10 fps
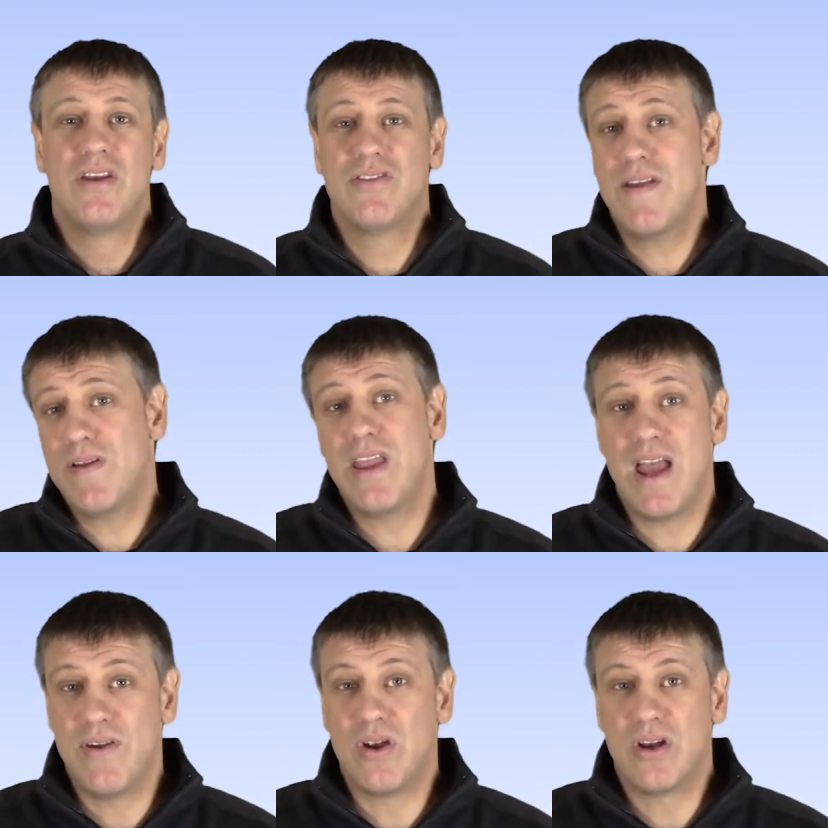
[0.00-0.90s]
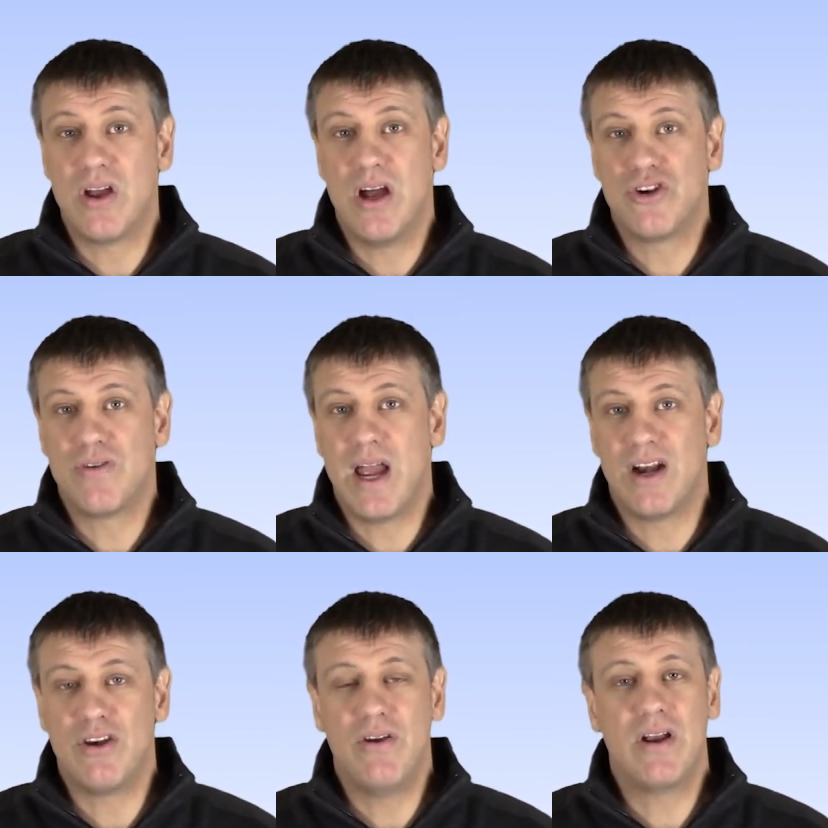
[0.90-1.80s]
definitely have a good
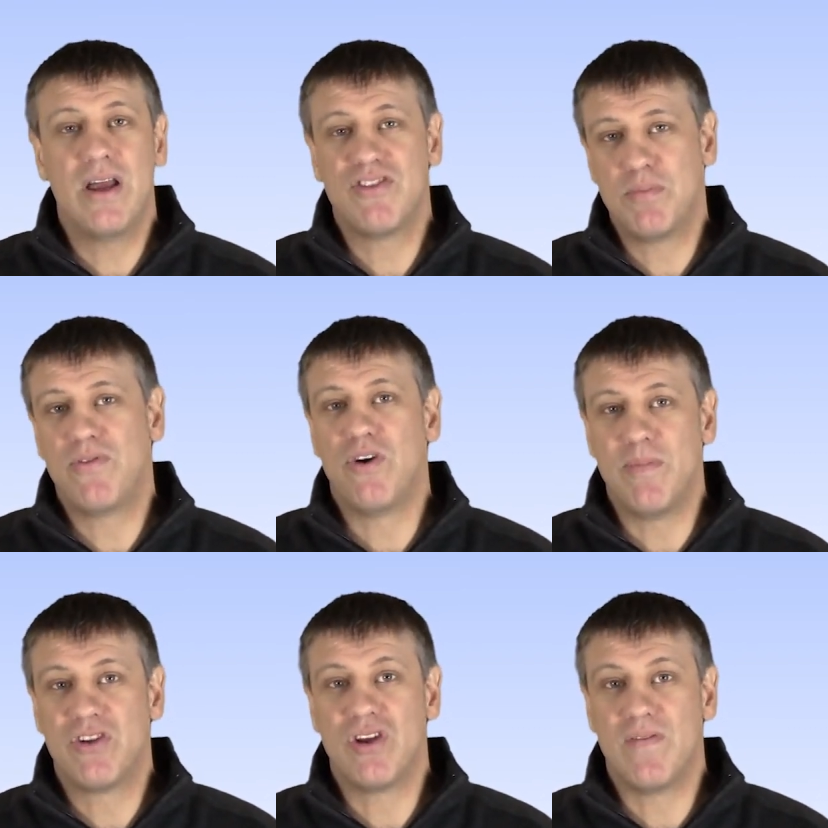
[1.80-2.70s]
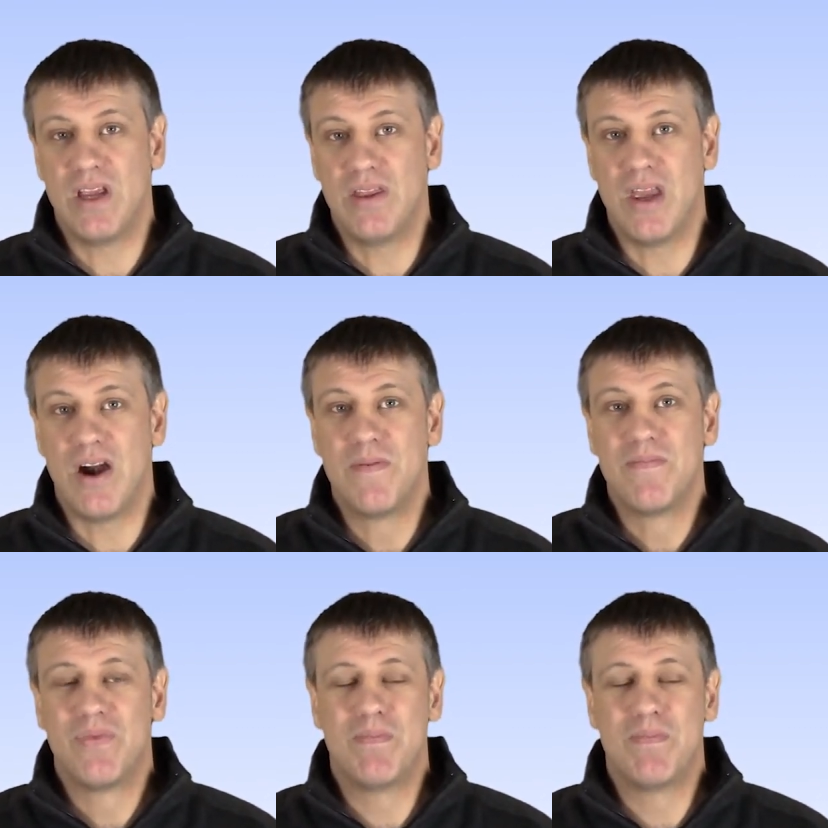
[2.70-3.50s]
contract, and you can have some performance stuff in there.